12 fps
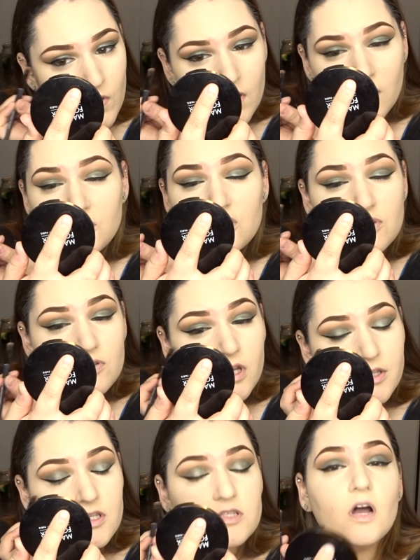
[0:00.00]
I actually do
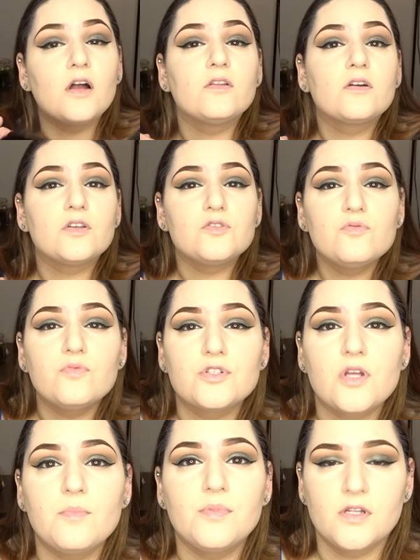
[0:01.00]
like this eye look. I do
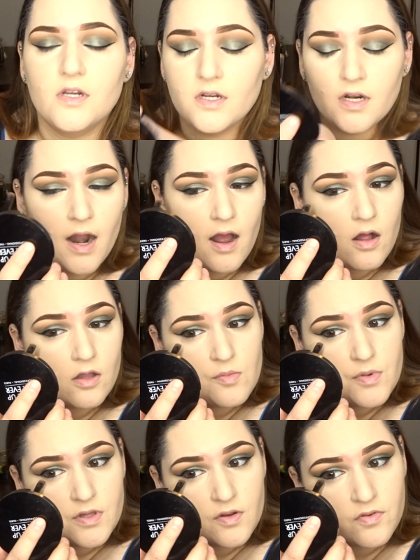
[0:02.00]
wish I blended it out a little
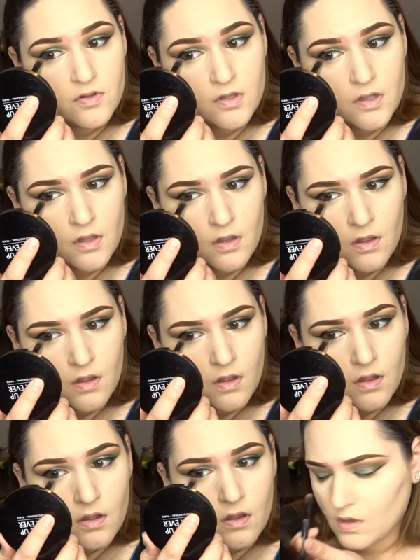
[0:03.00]
bit differently.
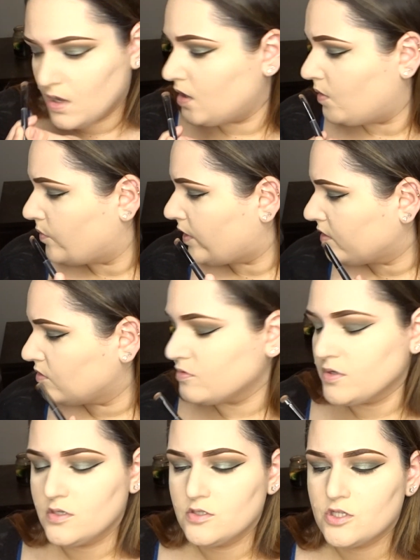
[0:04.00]
That
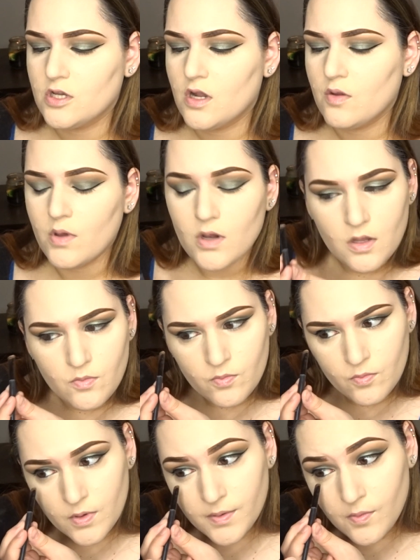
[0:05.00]
green shade I went
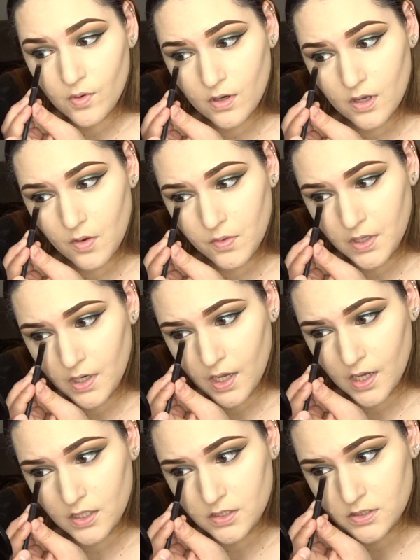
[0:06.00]
in, maybe I won't go in
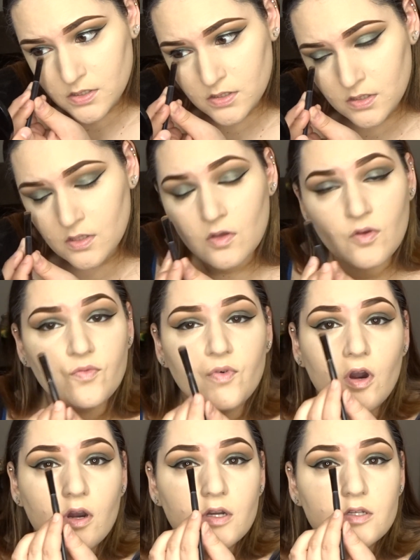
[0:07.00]
as
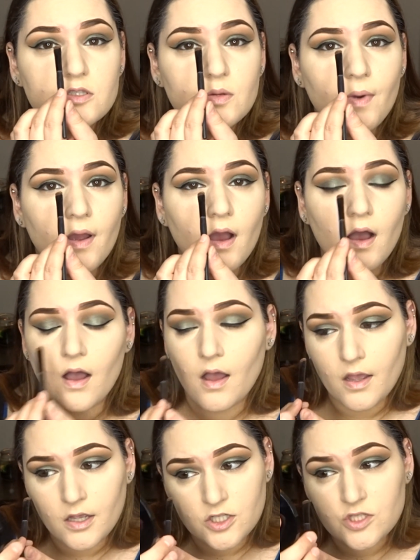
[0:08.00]
far into my
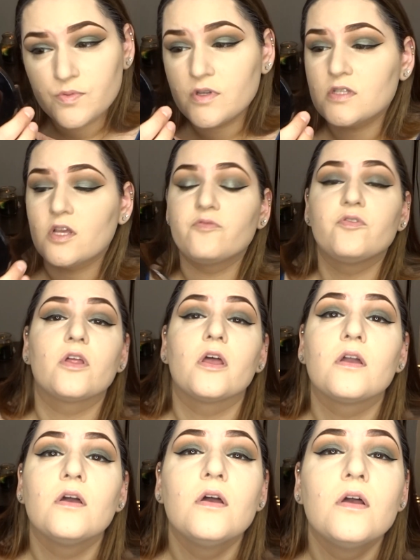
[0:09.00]
eye just because I feel
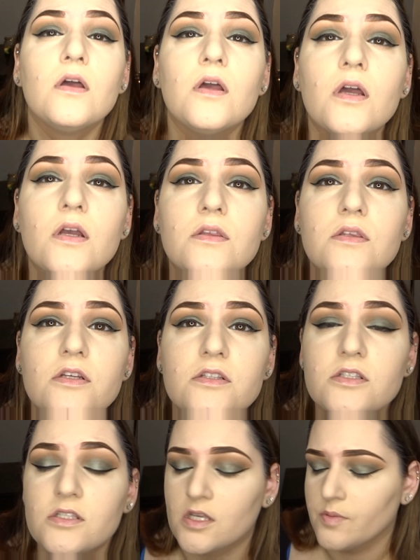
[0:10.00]
like it did
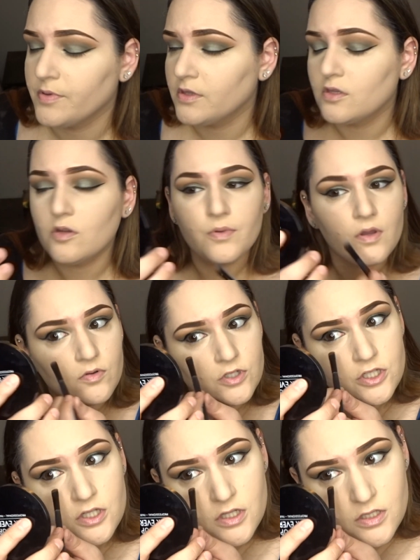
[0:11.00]
skip a little bit,
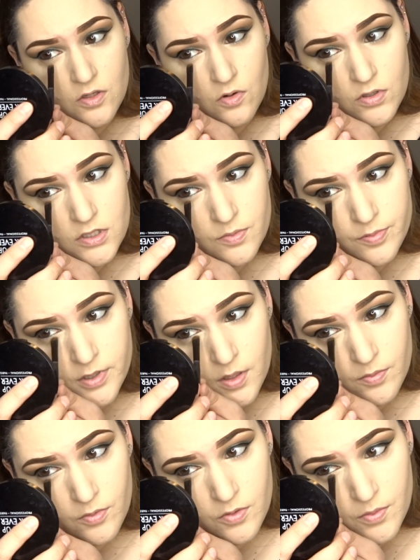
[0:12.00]
which is always a
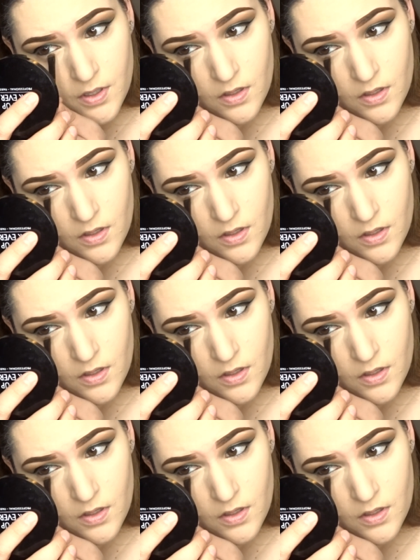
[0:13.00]
problem with me.